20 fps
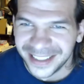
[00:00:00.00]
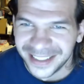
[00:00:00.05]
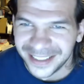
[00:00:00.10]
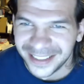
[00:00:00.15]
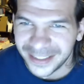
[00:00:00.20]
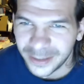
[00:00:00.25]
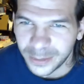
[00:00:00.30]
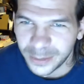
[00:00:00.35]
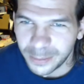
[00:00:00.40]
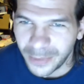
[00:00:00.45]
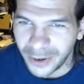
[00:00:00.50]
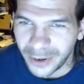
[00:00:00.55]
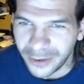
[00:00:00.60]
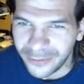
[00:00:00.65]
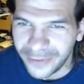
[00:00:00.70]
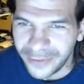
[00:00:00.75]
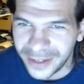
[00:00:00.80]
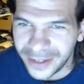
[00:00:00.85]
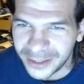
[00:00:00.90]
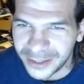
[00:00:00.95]
There's Merv
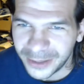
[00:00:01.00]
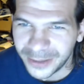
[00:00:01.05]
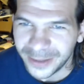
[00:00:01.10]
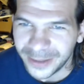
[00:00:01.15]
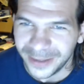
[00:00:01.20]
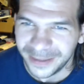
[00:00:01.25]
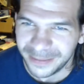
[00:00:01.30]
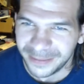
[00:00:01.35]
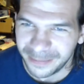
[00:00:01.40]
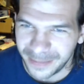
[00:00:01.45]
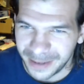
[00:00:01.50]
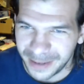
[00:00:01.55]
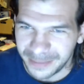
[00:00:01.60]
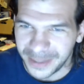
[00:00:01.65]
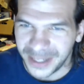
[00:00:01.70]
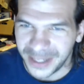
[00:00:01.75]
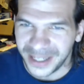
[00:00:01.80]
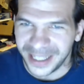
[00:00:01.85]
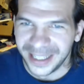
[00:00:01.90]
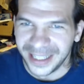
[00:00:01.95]
Fisher, my
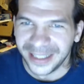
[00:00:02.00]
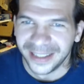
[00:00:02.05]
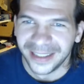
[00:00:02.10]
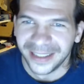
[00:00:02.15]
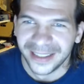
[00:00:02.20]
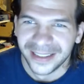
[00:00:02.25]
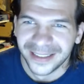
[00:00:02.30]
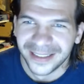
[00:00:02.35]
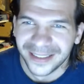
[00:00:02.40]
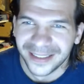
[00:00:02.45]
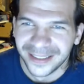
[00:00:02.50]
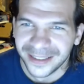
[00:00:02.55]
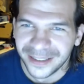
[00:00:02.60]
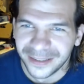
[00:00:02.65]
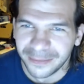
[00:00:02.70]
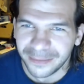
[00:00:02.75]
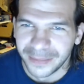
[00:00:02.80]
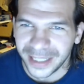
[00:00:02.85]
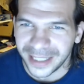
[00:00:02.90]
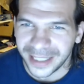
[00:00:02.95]
buddy.
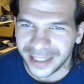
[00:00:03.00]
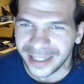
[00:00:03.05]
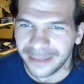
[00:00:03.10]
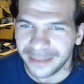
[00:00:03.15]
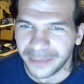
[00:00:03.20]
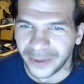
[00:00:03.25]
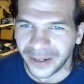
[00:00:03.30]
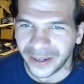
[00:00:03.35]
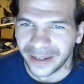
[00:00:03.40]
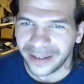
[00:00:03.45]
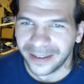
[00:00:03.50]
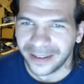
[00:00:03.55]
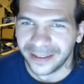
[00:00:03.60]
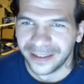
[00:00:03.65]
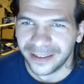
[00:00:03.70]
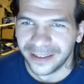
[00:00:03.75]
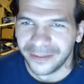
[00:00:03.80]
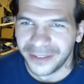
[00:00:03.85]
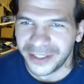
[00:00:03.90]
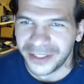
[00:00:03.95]
Me and him are going to
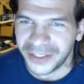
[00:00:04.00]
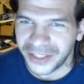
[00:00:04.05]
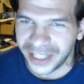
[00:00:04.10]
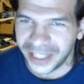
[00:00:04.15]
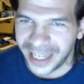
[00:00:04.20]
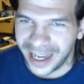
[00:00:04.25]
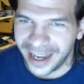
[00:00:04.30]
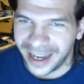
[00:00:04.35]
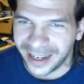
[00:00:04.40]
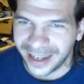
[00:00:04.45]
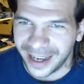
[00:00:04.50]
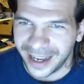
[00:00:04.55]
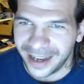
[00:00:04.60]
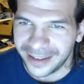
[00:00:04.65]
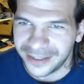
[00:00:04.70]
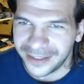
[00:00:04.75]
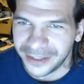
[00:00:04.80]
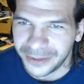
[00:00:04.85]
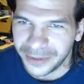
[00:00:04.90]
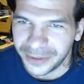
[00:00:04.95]
eventually hike
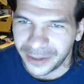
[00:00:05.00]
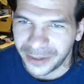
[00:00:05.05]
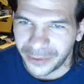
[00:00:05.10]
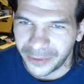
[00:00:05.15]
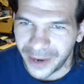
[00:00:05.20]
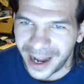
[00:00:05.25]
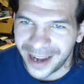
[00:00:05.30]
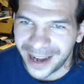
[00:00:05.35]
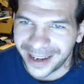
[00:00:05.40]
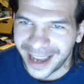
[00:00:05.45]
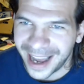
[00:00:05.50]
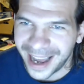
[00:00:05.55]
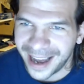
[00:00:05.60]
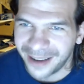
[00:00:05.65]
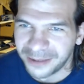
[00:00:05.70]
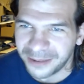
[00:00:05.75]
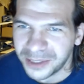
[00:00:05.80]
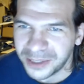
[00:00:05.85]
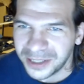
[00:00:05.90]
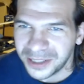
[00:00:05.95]
out to Rock
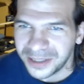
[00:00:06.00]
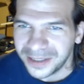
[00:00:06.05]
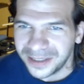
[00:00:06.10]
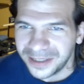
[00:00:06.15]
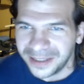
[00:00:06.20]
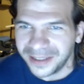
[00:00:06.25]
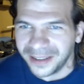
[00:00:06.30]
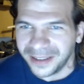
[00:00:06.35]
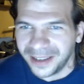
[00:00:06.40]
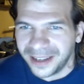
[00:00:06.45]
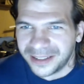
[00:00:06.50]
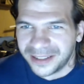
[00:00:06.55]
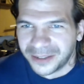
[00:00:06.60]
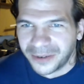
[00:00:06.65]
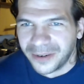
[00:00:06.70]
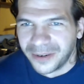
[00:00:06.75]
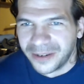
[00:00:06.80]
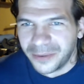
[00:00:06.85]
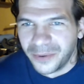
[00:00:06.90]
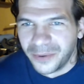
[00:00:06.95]
House in the Less
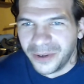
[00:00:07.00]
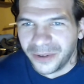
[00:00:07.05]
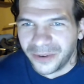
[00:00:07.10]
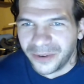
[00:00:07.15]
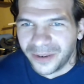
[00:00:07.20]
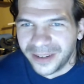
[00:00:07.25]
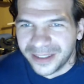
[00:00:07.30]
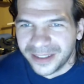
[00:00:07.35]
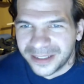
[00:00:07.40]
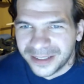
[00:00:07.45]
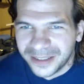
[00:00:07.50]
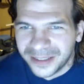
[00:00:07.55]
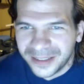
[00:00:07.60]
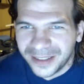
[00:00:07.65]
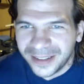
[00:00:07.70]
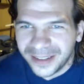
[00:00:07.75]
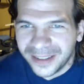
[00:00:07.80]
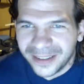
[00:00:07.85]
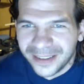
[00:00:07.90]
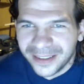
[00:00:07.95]
Creek Wilderness.
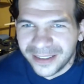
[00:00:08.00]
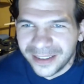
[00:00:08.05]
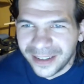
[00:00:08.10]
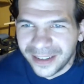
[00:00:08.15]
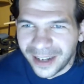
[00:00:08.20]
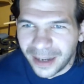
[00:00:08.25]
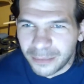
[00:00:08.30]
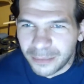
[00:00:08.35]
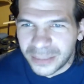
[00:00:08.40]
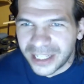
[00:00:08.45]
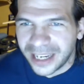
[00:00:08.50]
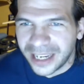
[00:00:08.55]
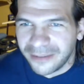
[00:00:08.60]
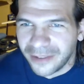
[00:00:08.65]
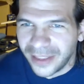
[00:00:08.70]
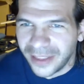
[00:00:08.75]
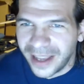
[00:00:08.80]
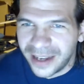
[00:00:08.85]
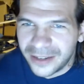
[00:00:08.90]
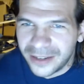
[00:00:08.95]
I'm
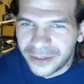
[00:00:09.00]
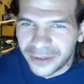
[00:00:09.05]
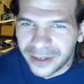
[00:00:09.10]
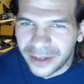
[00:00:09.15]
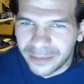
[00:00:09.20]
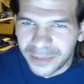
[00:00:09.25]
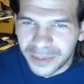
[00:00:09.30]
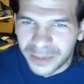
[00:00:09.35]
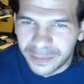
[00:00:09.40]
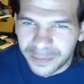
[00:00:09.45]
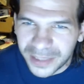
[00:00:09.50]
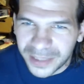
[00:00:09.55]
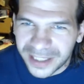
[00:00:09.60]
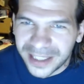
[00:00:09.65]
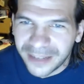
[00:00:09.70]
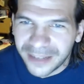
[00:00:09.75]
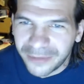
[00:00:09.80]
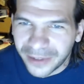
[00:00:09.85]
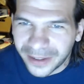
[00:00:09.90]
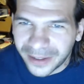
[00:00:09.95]
saving that trip
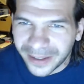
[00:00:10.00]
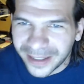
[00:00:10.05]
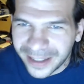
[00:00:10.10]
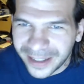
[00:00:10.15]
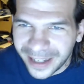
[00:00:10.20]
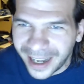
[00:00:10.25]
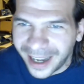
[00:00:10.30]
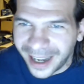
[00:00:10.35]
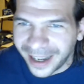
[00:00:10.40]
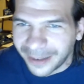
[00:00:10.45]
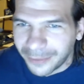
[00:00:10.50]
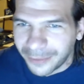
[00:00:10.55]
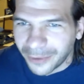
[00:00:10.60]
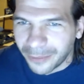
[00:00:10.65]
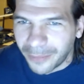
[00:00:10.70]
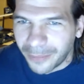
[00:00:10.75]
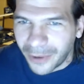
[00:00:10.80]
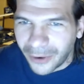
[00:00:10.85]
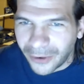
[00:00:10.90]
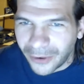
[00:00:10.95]
specifically to hike with
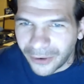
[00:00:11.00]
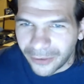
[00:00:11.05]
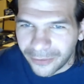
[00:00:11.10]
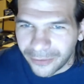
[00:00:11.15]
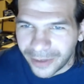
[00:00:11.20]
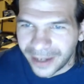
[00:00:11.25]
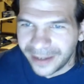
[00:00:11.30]
Merv.